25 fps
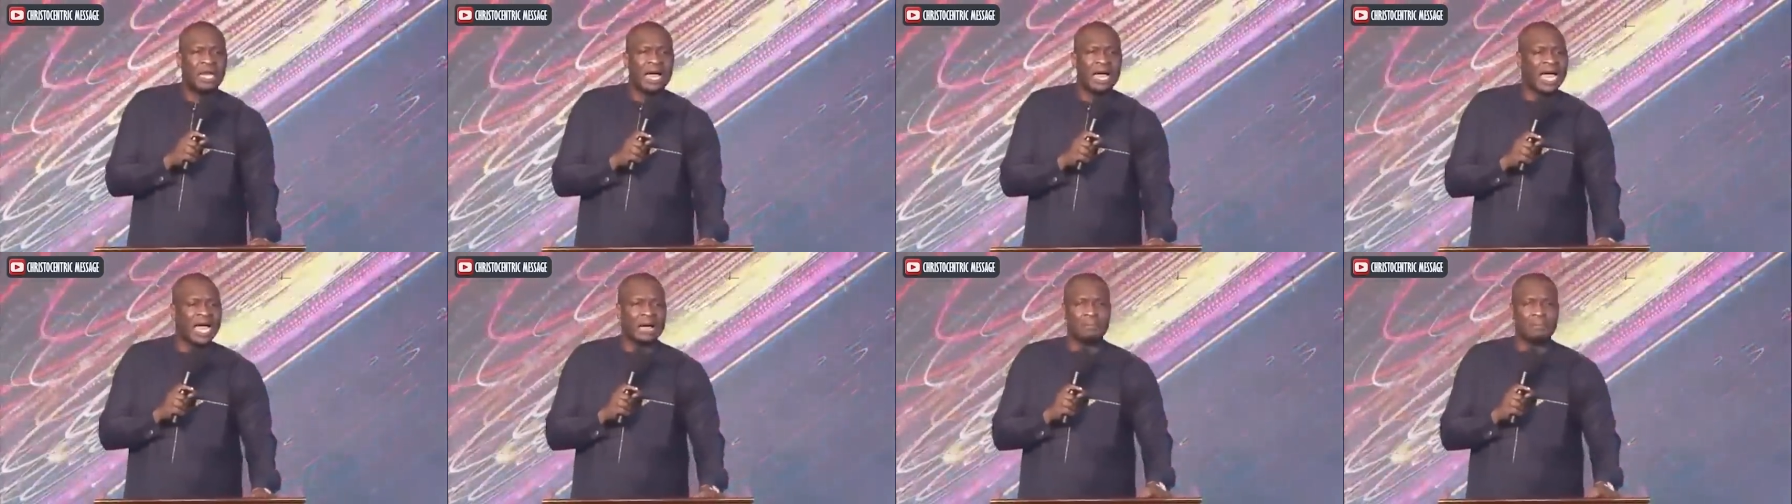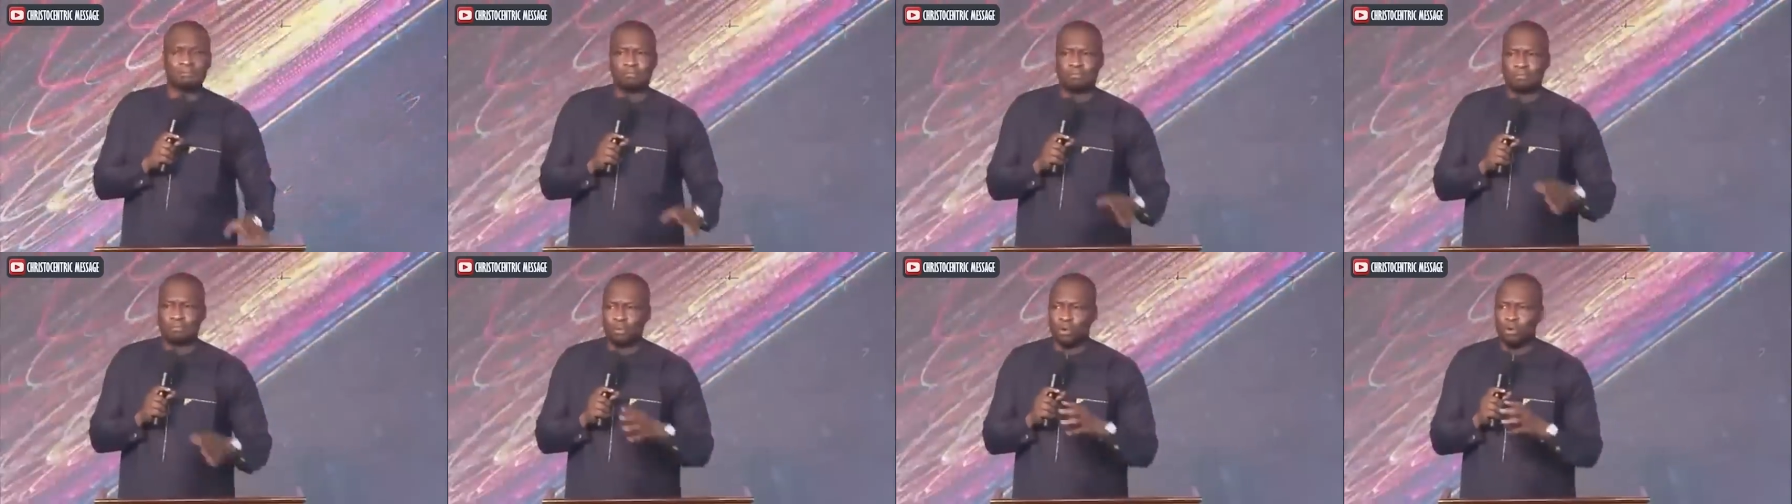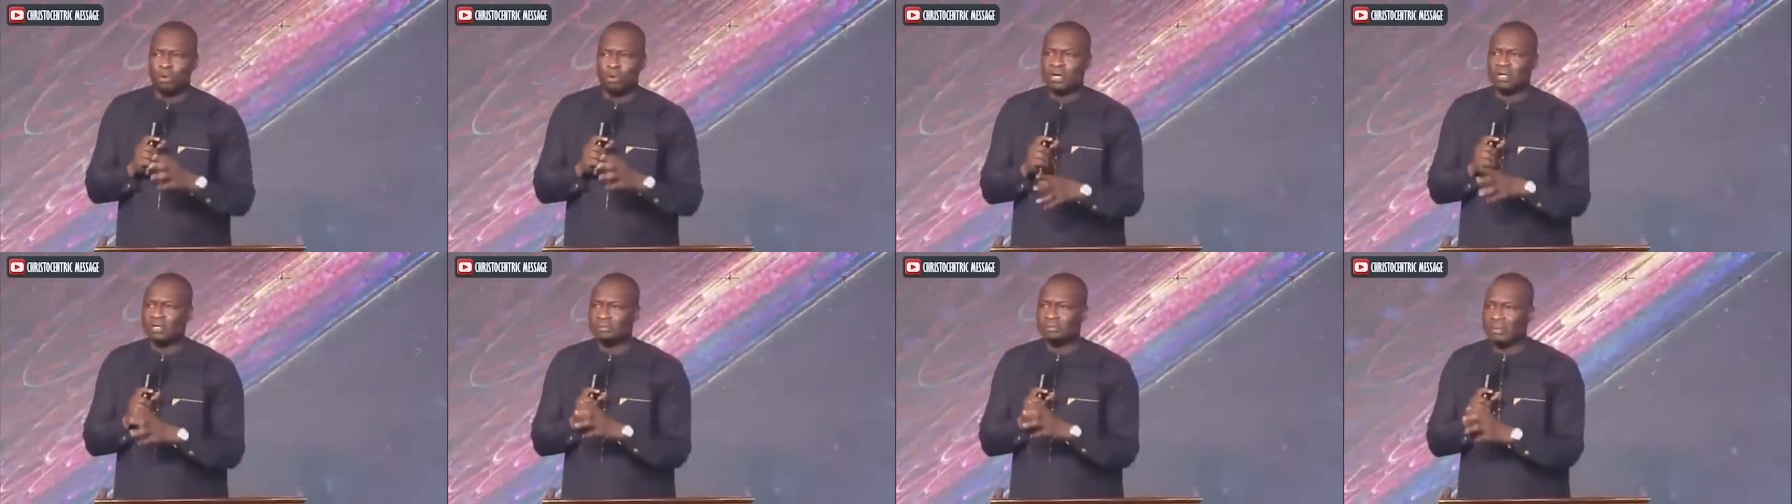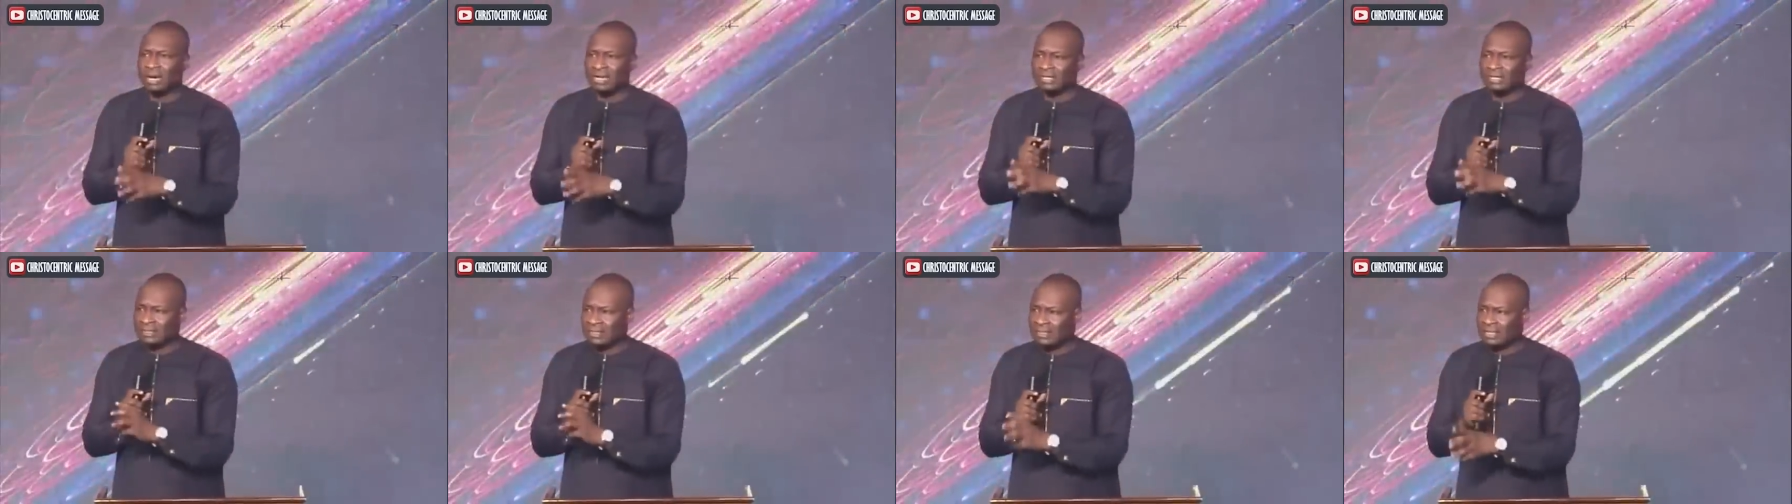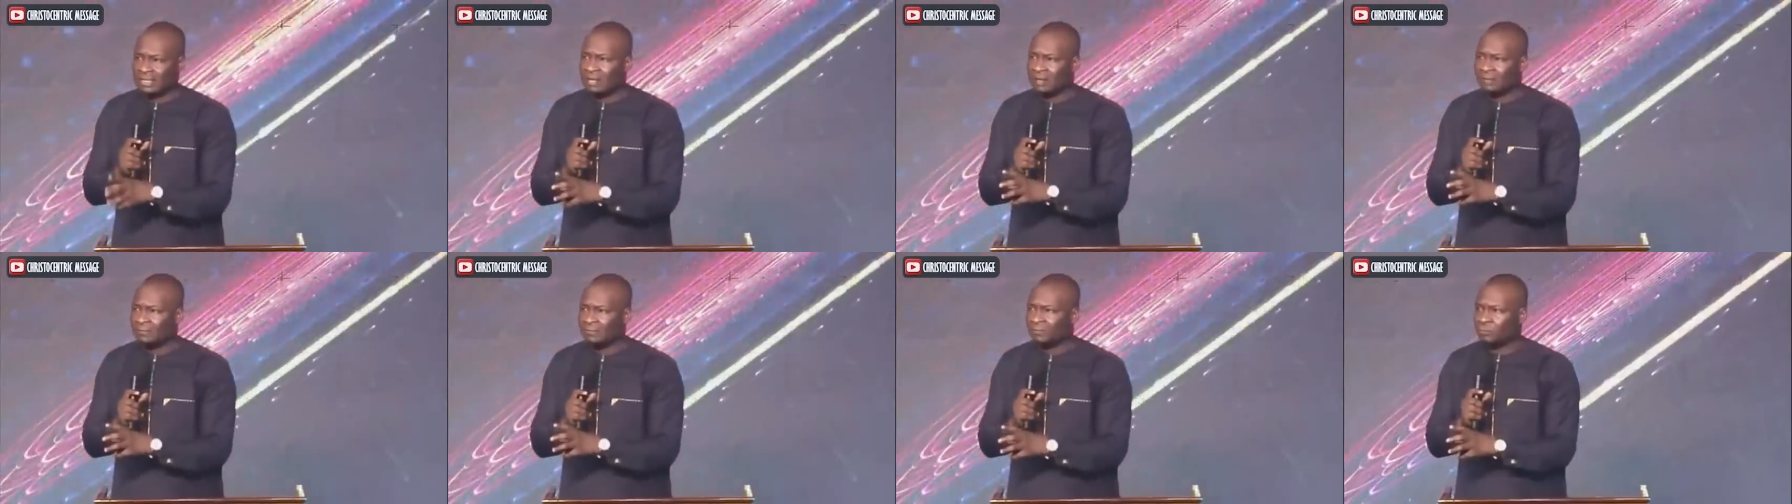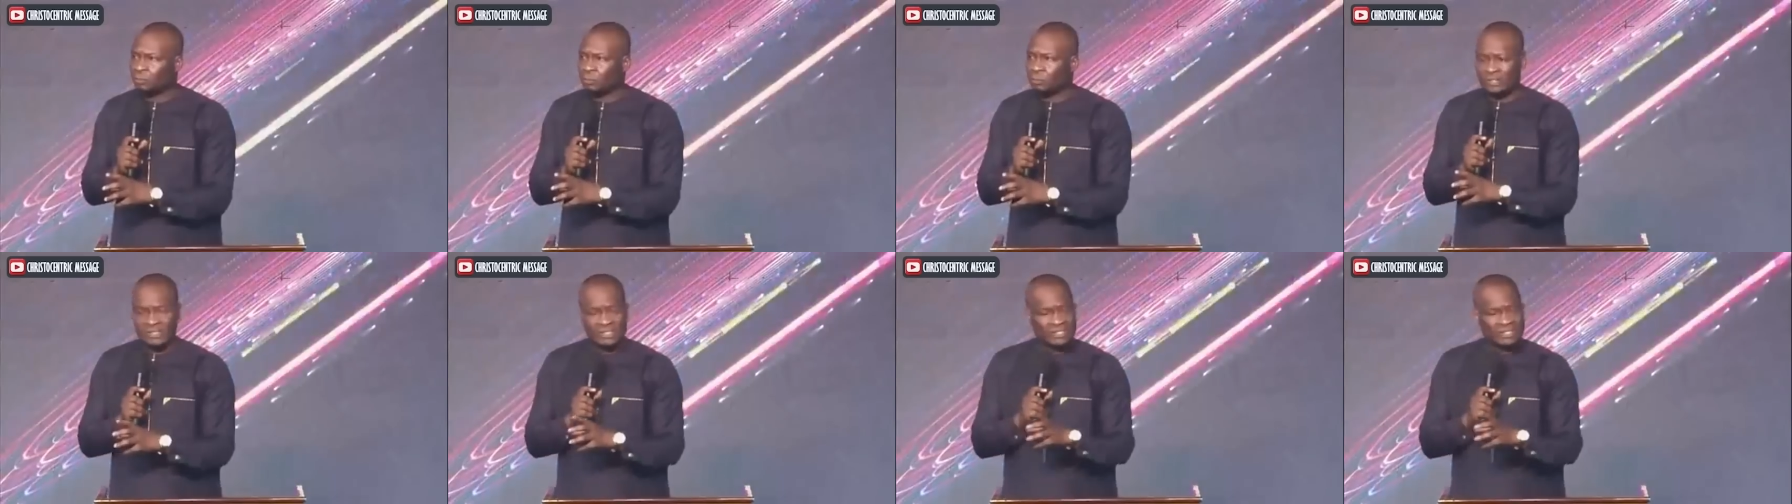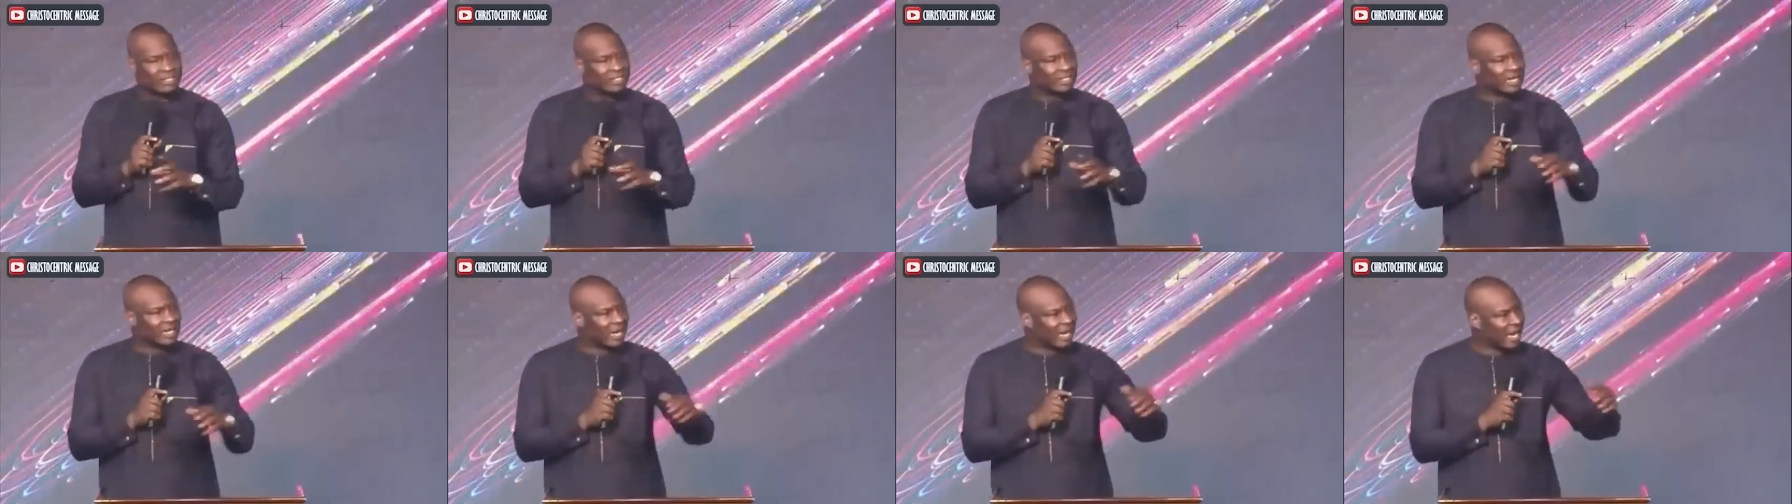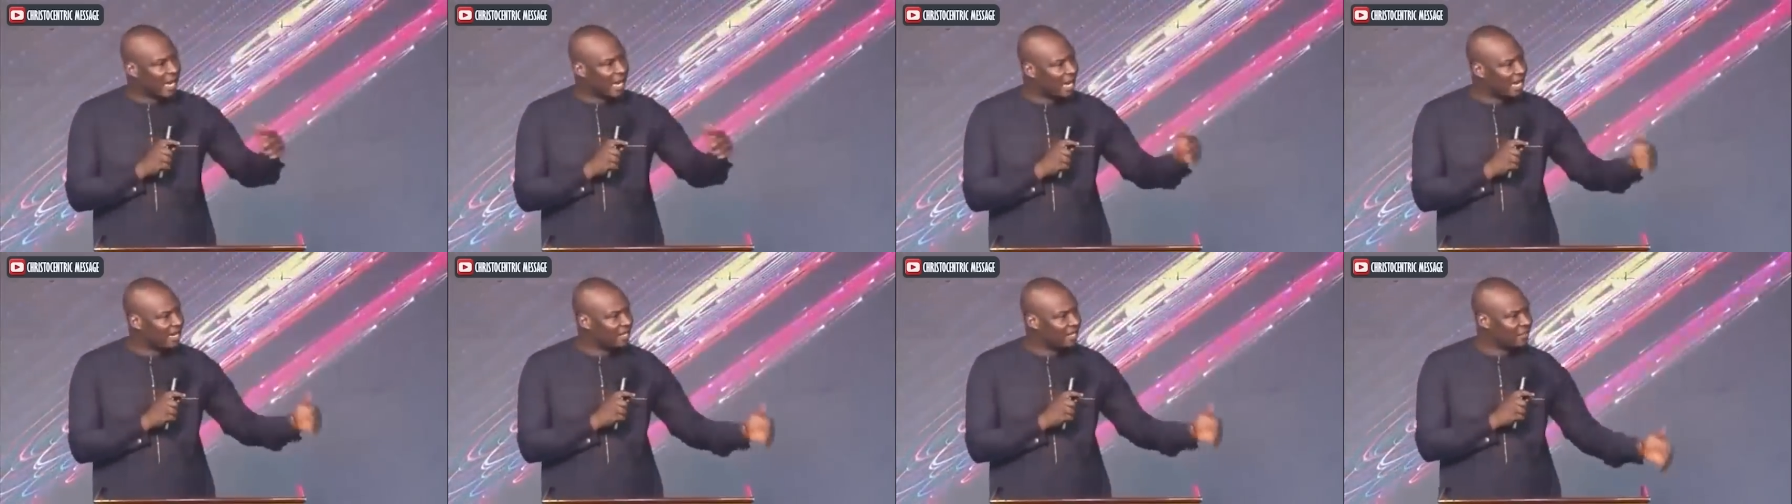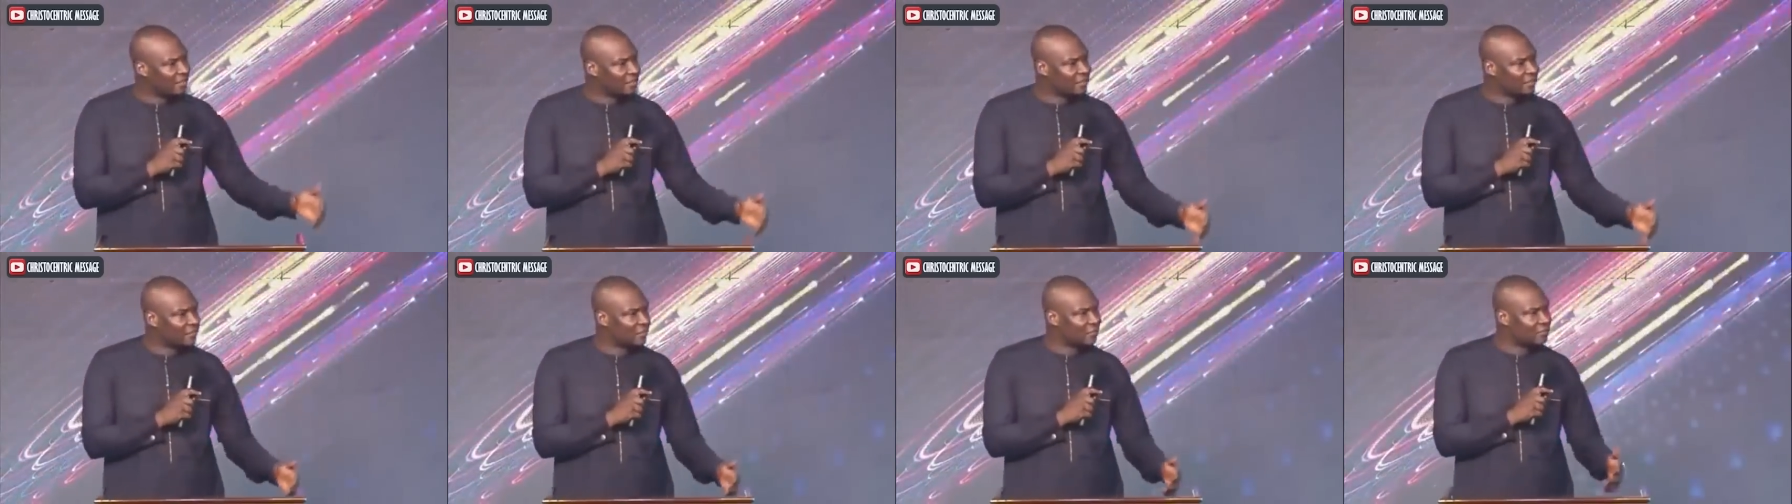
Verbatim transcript: I'm broken myself to see the kinds